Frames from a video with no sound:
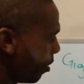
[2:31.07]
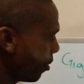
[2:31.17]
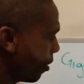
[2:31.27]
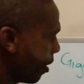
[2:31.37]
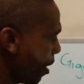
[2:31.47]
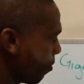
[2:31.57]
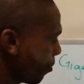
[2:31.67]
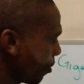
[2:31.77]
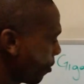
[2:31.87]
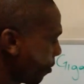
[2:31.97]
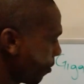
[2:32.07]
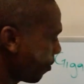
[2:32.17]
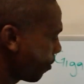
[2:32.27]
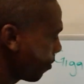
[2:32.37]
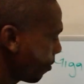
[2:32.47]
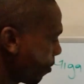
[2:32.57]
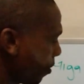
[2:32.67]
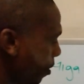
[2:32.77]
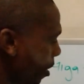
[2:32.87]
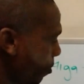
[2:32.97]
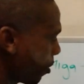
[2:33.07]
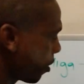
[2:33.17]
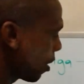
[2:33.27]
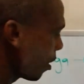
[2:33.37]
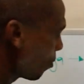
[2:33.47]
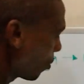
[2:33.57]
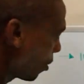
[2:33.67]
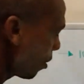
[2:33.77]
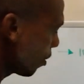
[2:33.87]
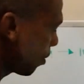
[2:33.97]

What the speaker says: Let's say amps. Amps is current, mustn't